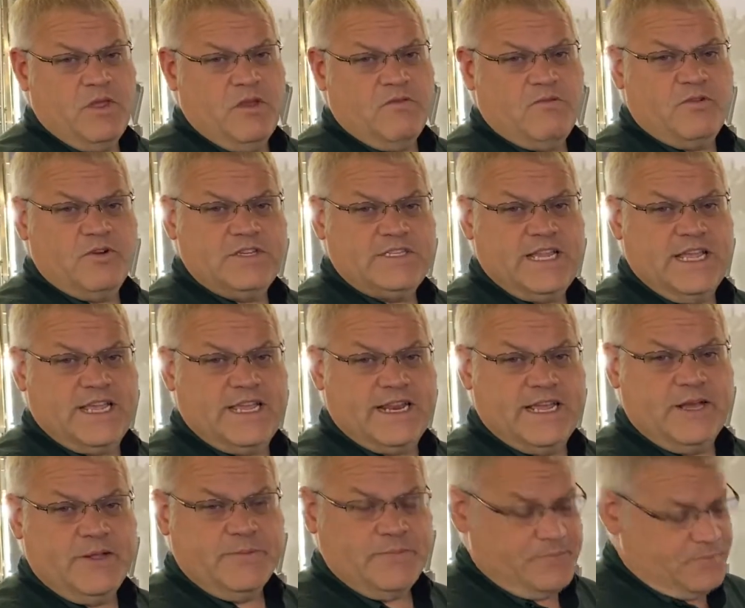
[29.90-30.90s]
first take it
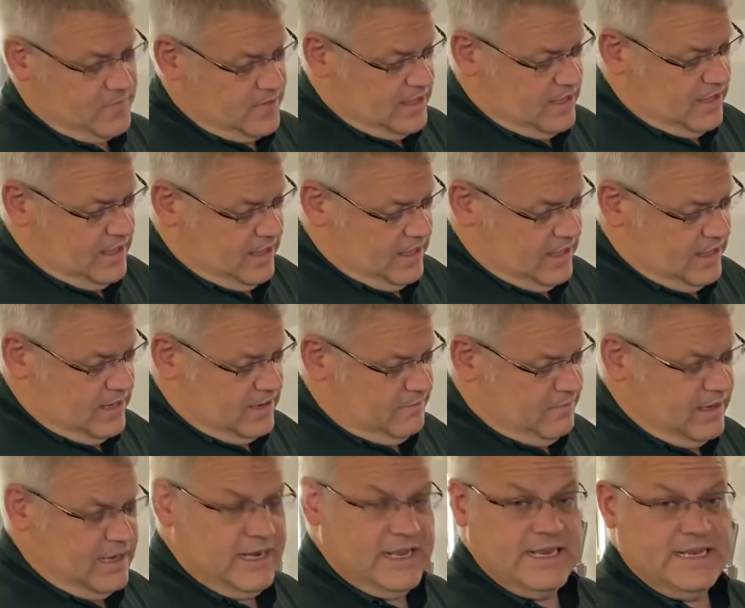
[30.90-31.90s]
out and
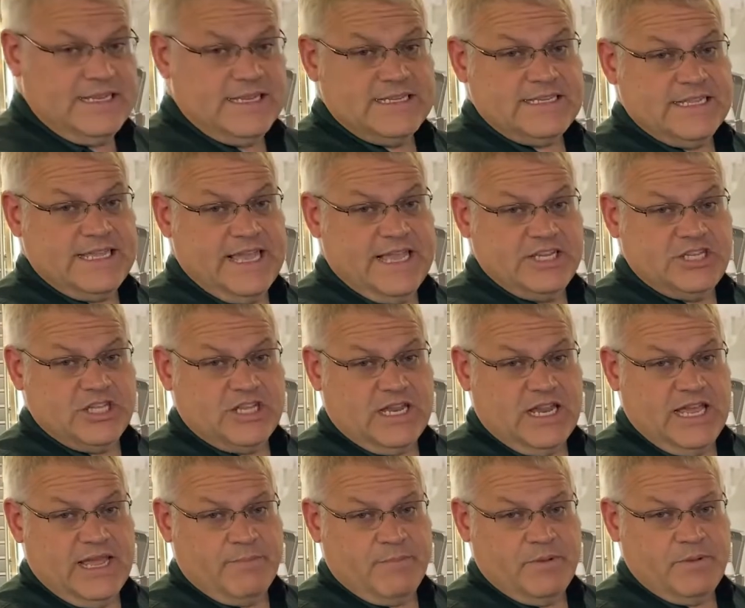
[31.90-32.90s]
immediately disengage the
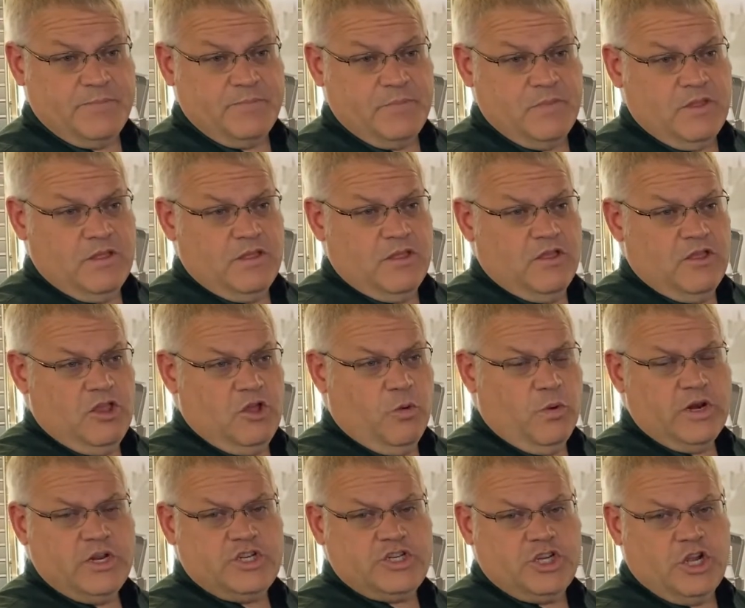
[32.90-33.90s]
clamp. You
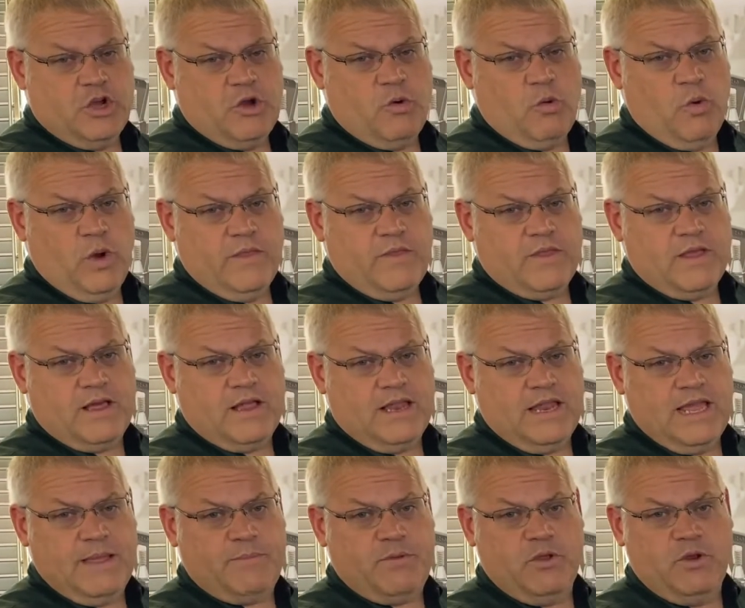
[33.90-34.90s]
want to show what the
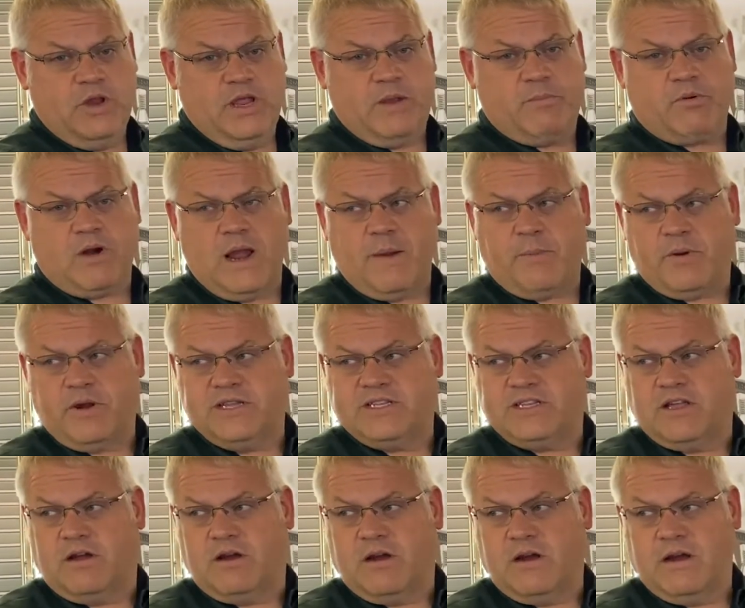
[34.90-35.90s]
clamp unique properties
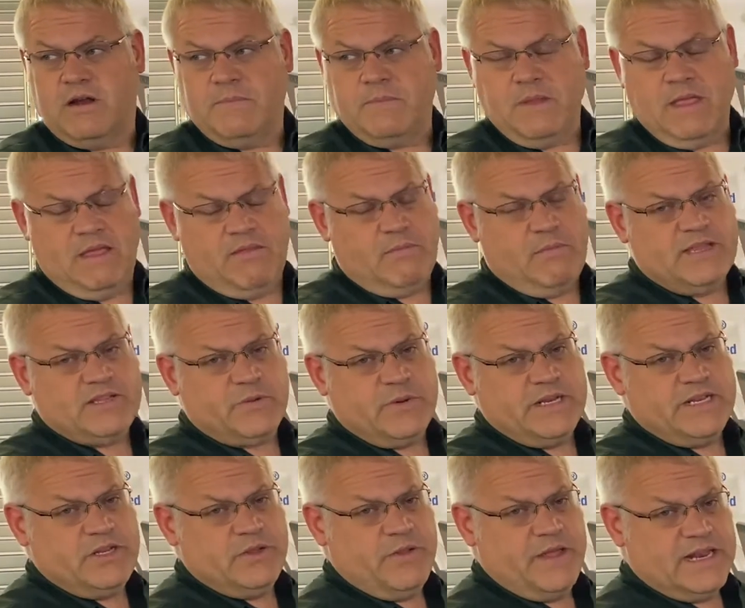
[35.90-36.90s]
are. The best way
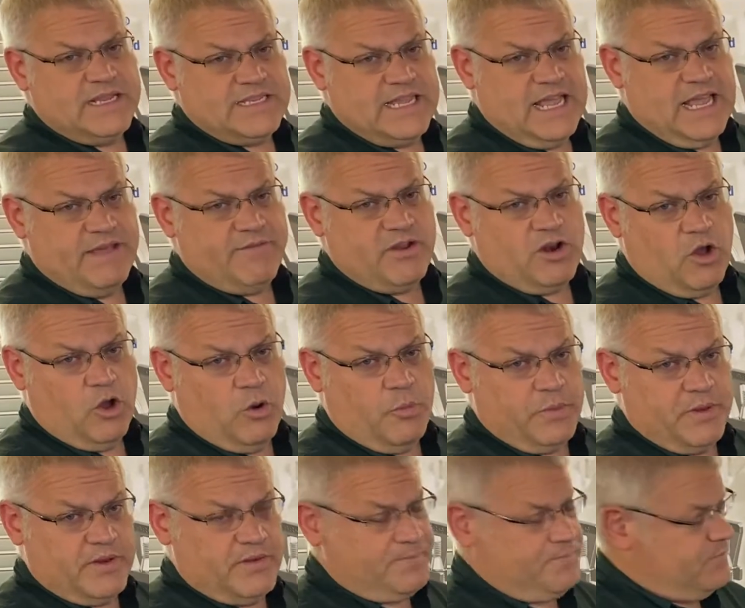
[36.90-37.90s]
to do that is have it
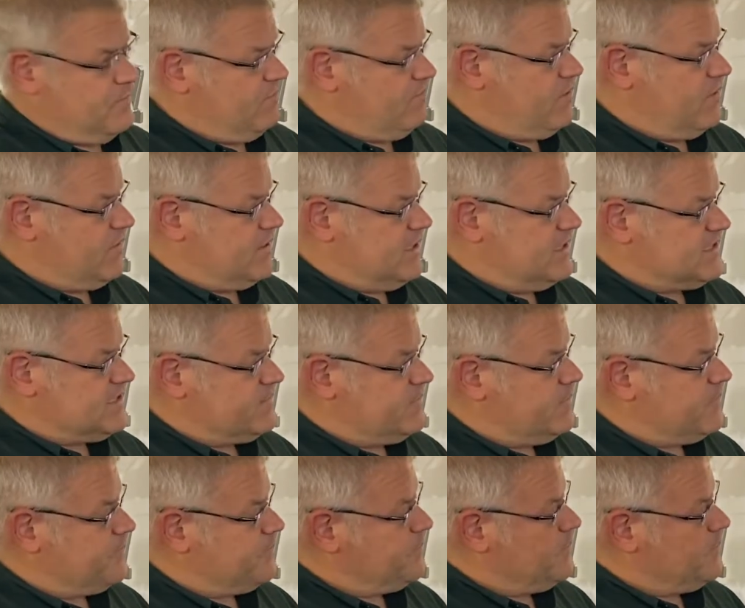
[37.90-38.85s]
open in front of the customer.